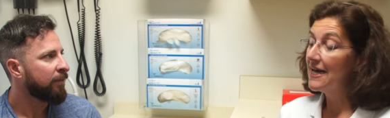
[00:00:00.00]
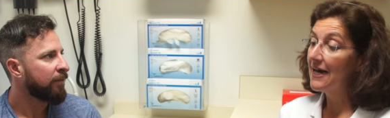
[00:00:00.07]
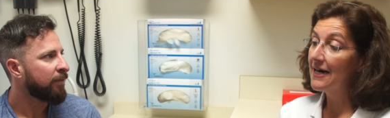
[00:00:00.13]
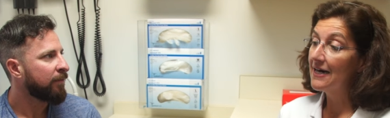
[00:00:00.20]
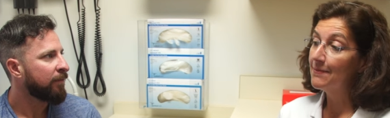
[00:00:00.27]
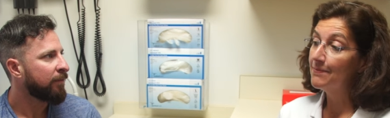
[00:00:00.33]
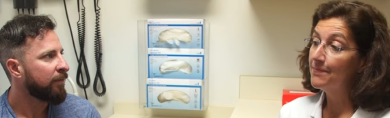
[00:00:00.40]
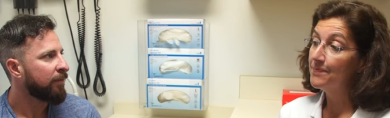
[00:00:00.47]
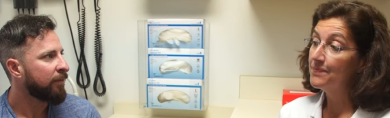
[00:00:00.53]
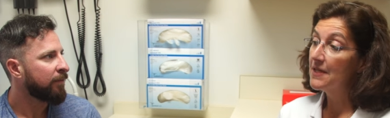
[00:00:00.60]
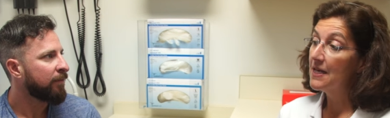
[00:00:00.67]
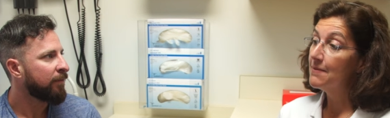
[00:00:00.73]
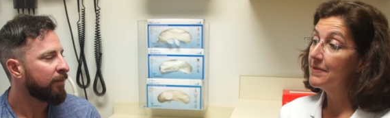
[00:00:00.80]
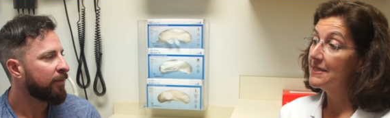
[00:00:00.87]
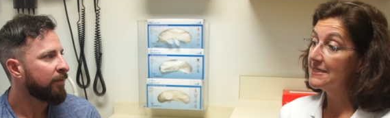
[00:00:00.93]
Speaker 1: um,
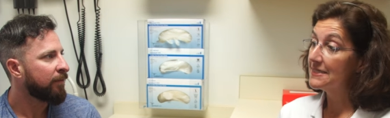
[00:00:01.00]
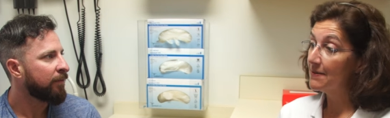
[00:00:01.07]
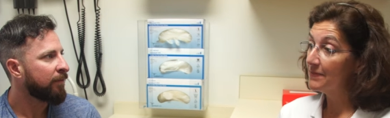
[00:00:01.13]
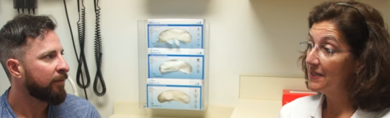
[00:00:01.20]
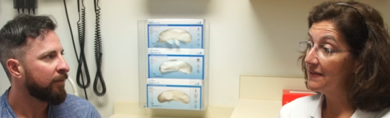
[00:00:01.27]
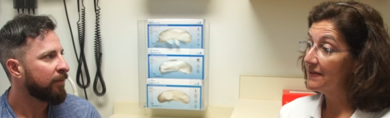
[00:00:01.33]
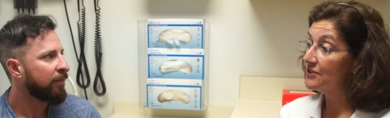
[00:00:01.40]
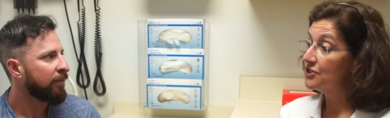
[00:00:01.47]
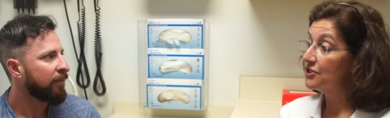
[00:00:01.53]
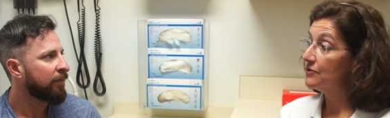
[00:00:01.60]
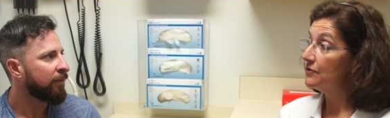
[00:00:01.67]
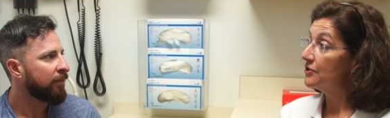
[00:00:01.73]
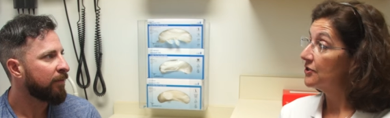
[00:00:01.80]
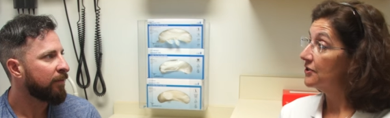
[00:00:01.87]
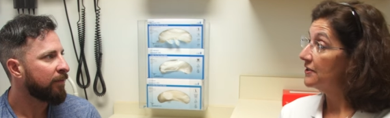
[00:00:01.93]
but something that
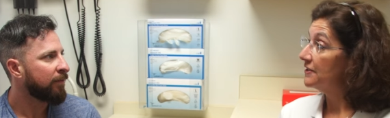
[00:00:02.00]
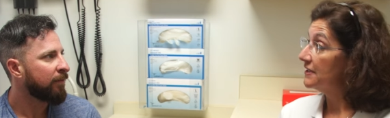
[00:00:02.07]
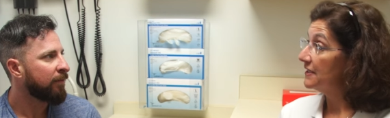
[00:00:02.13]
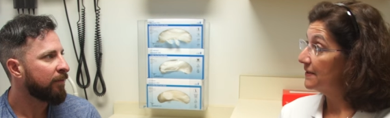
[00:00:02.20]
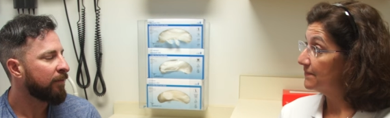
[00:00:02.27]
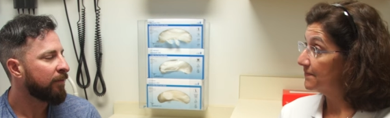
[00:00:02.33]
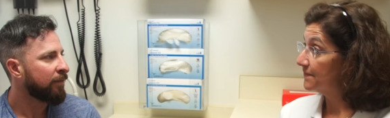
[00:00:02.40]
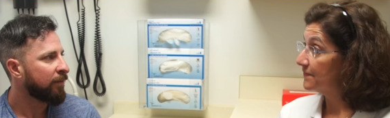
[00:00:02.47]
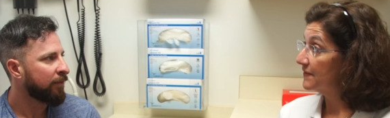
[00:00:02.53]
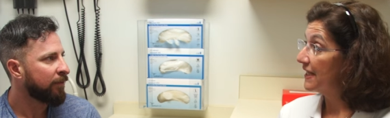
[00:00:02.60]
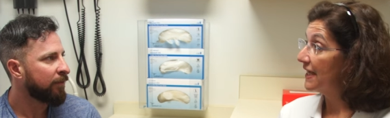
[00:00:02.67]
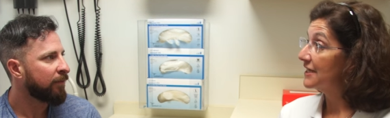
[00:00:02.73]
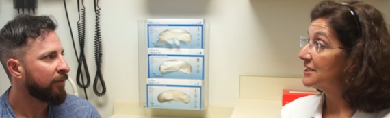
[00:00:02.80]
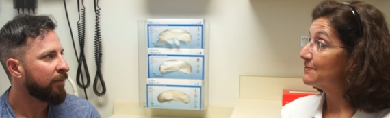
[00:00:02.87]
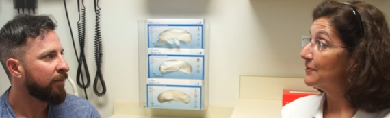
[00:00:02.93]
you could
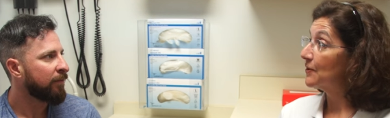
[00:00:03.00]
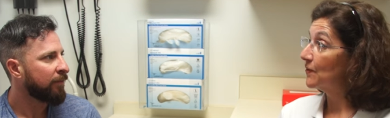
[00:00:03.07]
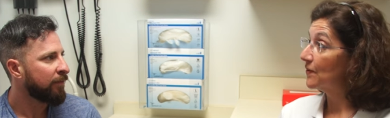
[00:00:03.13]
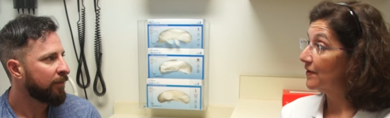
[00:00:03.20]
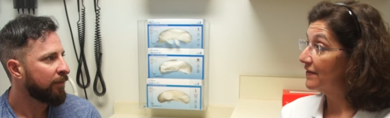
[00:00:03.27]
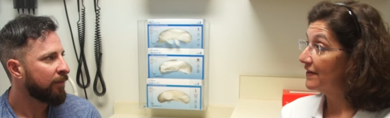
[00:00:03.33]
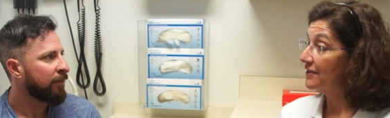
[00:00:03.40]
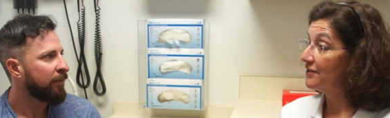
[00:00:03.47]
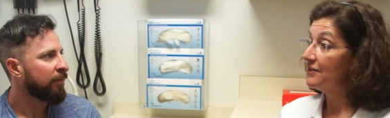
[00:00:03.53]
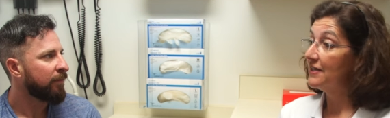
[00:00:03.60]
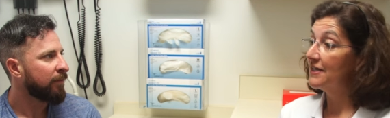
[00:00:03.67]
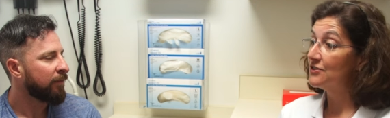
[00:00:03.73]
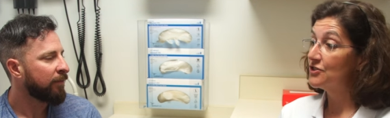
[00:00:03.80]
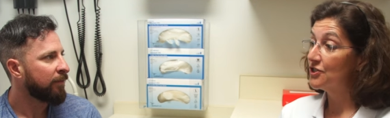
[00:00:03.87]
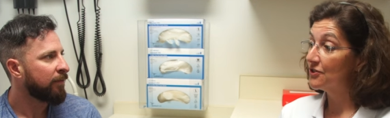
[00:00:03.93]
explore that
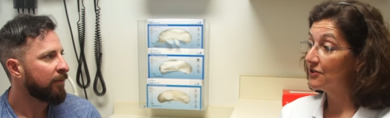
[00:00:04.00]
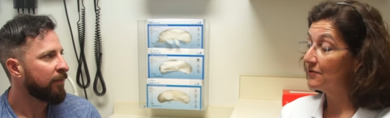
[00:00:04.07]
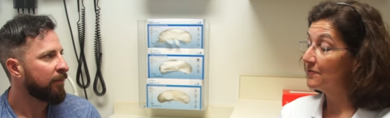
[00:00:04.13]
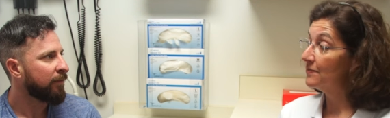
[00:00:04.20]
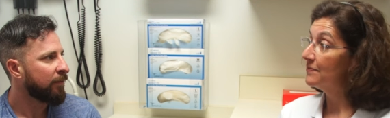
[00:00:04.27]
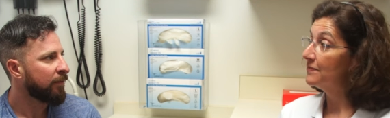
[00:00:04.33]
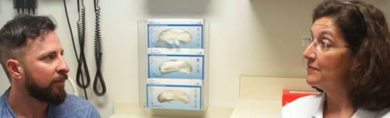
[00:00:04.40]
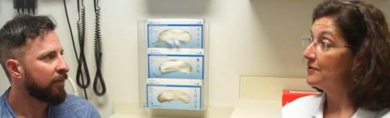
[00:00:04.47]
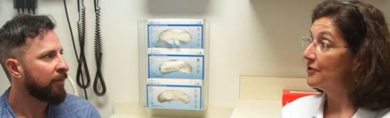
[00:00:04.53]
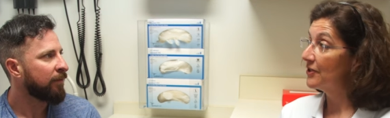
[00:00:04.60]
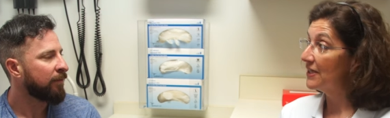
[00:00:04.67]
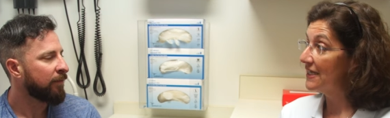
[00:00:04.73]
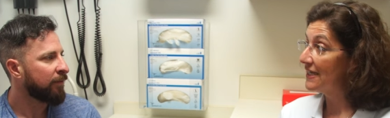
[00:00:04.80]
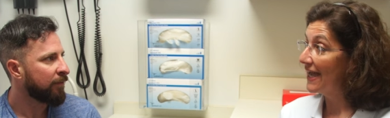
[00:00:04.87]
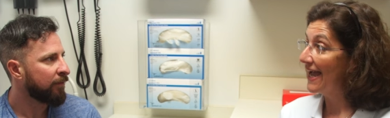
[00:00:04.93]
as you're
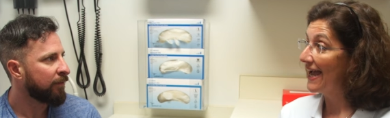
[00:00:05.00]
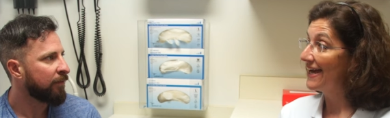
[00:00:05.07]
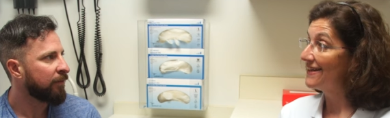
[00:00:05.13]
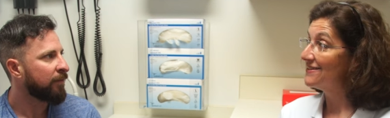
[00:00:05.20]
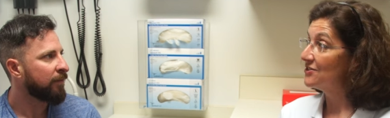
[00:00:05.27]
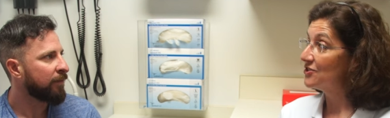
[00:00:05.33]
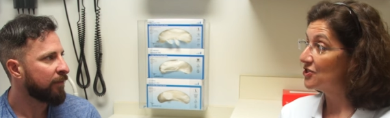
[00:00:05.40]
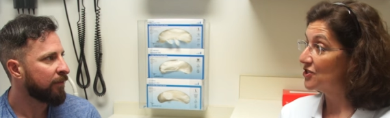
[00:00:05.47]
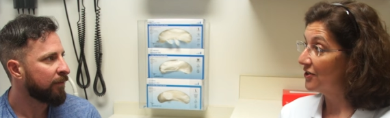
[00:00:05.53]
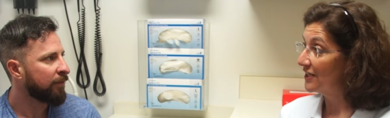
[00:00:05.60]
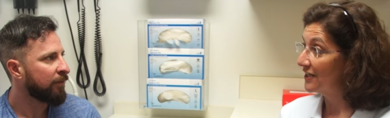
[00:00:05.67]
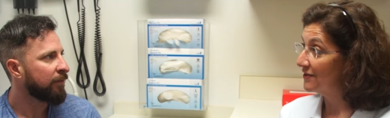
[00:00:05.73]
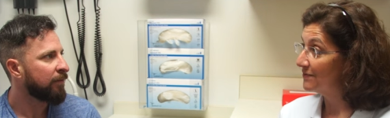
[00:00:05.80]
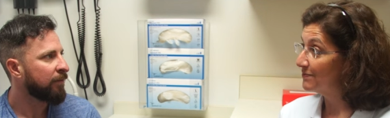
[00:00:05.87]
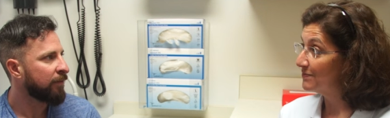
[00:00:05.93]
looking at
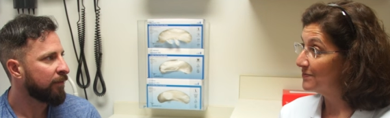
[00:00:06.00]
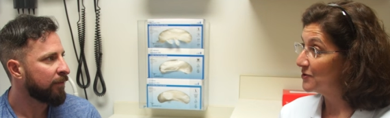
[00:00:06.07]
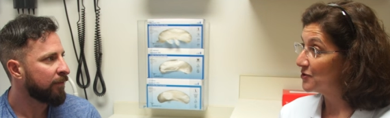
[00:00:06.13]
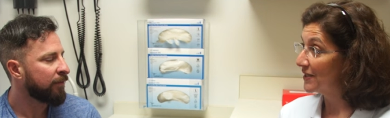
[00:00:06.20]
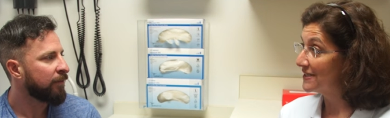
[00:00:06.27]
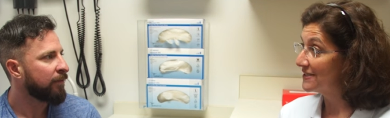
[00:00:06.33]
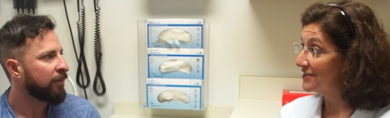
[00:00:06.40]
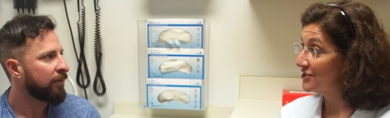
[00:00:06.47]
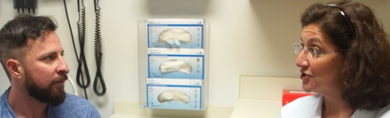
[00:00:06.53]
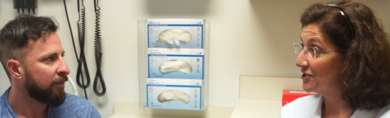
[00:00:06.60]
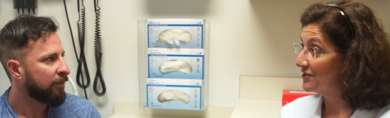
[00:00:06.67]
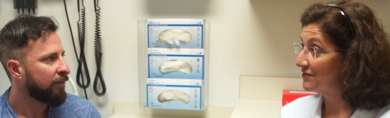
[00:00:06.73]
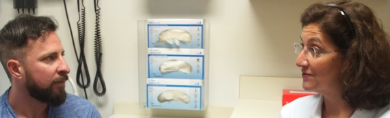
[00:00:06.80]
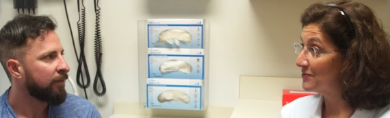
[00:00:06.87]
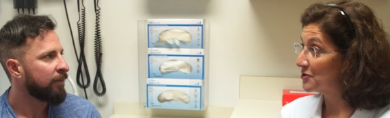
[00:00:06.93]
starting
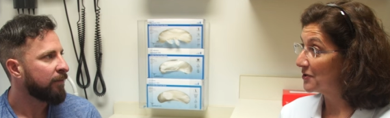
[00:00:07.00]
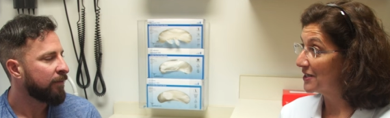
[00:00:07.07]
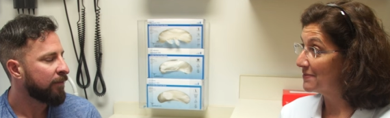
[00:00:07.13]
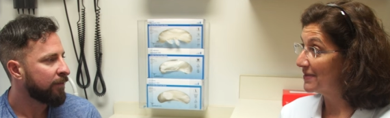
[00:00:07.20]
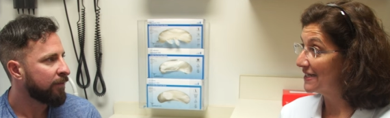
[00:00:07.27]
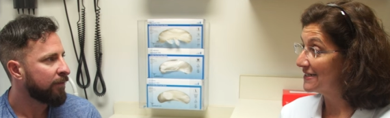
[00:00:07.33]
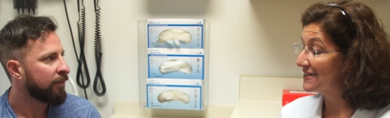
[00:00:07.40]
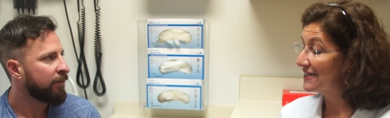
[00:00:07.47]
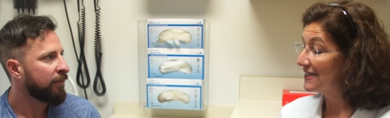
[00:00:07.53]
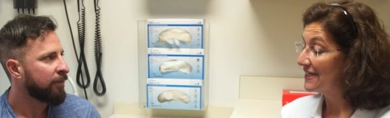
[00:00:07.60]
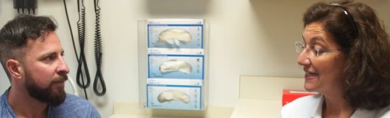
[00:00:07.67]
transition treatment